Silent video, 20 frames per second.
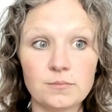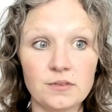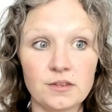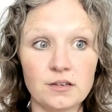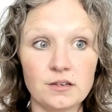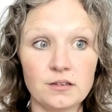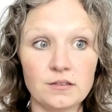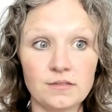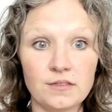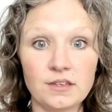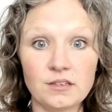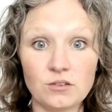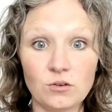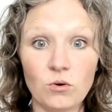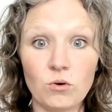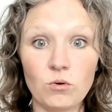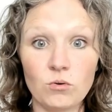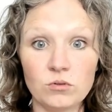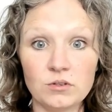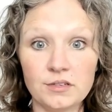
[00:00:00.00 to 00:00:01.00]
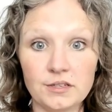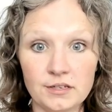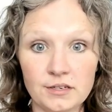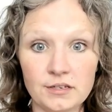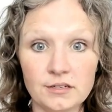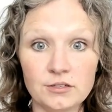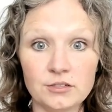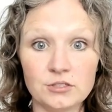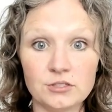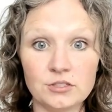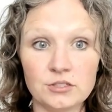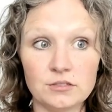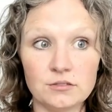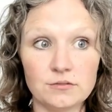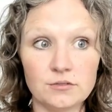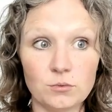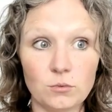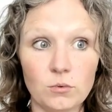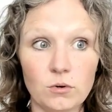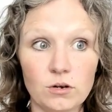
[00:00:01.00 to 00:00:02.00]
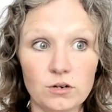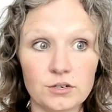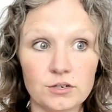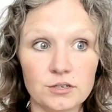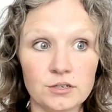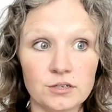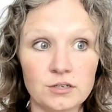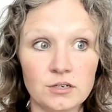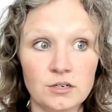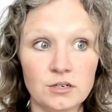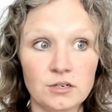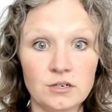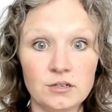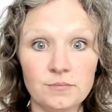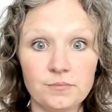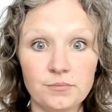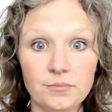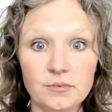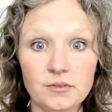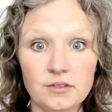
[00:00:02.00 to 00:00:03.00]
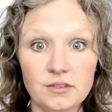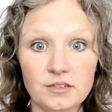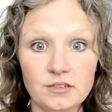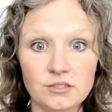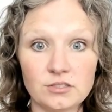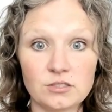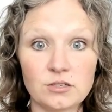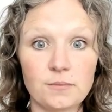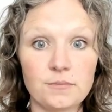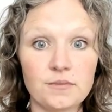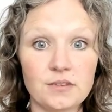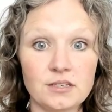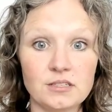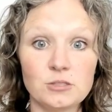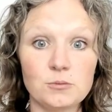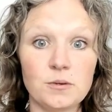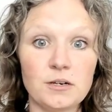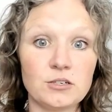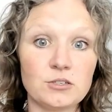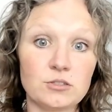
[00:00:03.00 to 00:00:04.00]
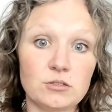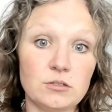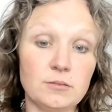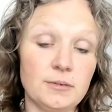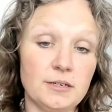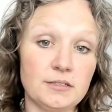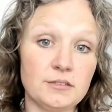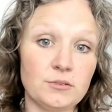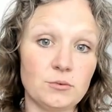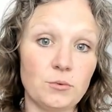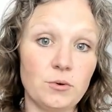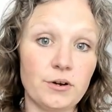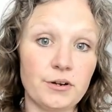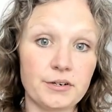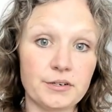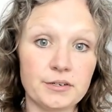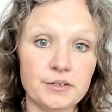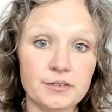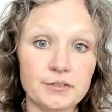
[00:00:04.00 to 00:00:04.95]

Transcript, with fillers: the, the holy energy of the water. There's something special about the water.